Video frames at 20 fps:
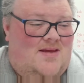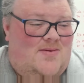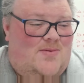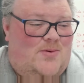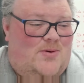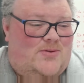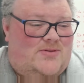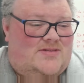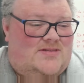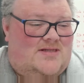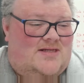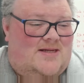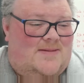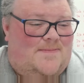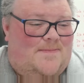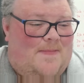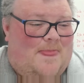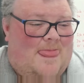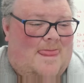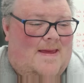we'll see.
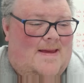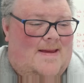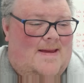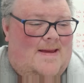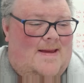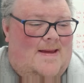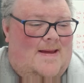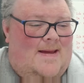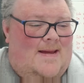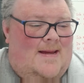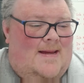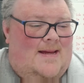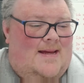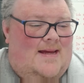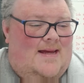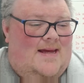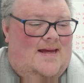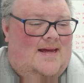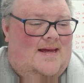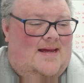
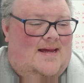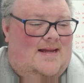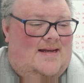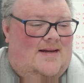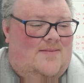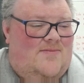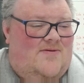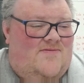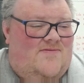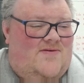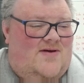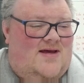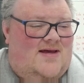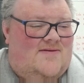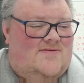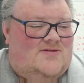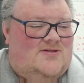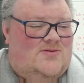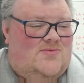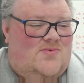Number
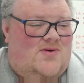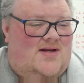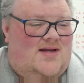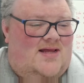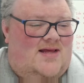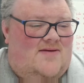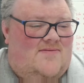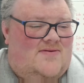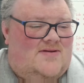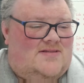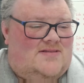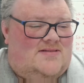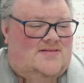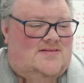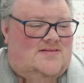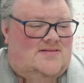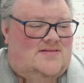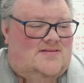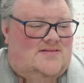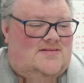5, should one ever...
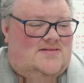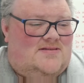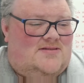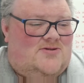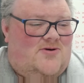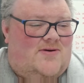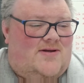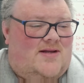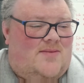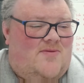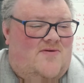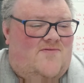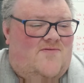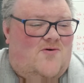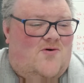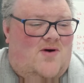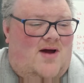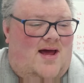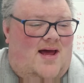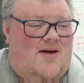Sorry, number
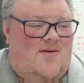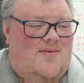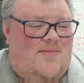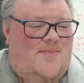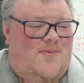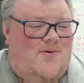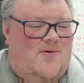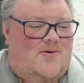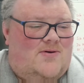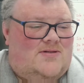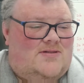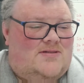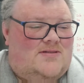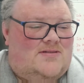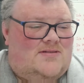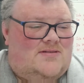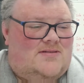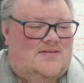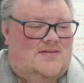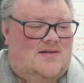4, how
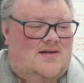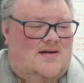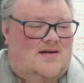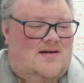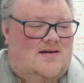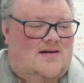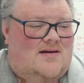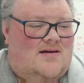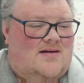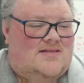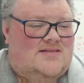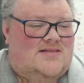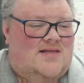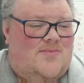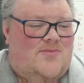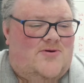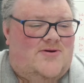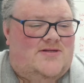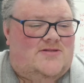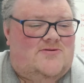important are
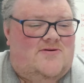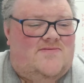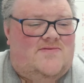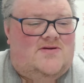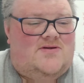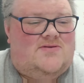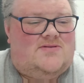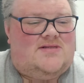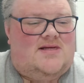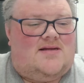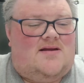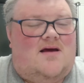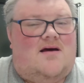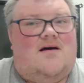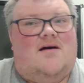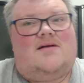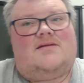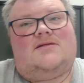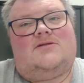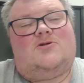summaries, reviews, and
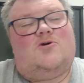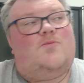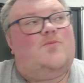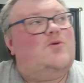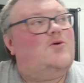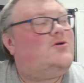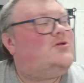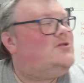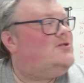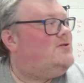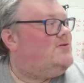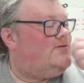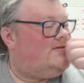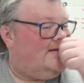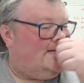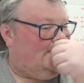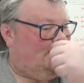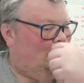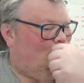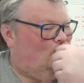art in your book
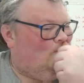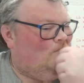choosing?